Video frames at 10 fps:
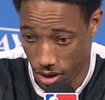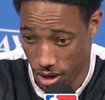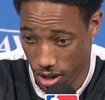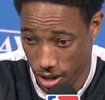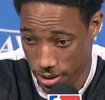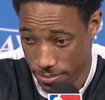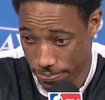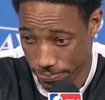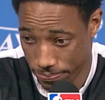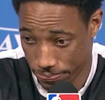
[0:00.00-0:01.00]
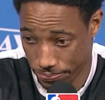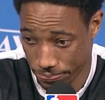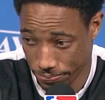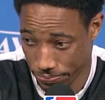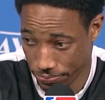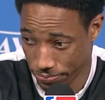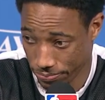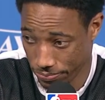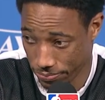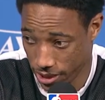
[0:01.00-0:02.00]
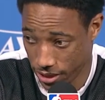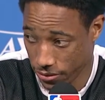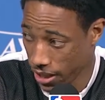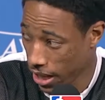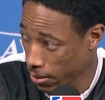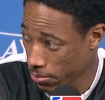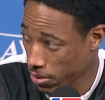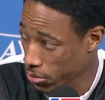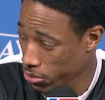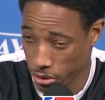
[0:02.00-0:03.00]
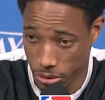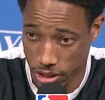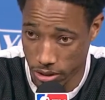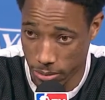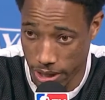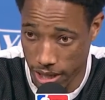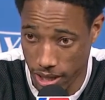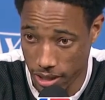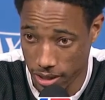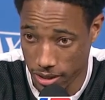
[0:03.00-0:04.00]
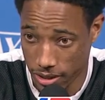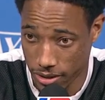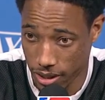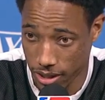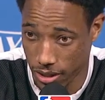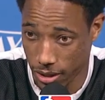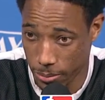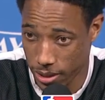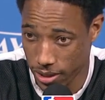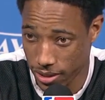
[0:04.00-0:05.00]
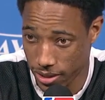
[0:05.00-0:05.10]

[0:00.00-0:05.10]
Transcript: Um, just felt like a blowtorch on my hand. That's all, but.